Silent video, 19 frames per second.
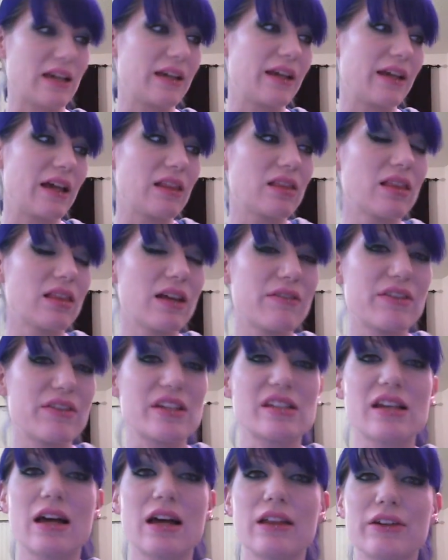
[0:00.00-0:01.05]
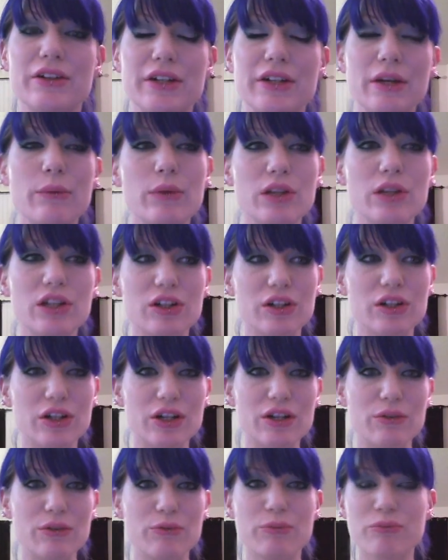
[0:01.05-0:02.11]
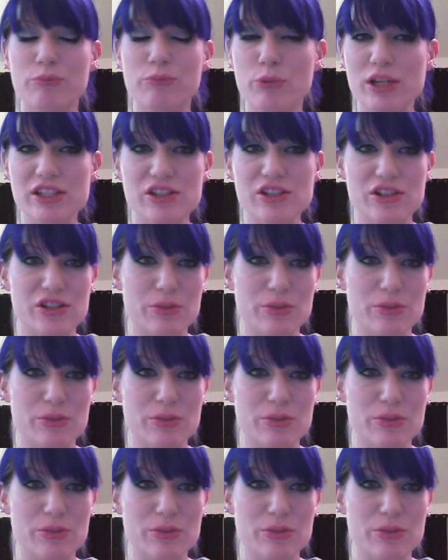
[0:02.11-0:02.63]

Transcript: and I love this color, and it will look good winter,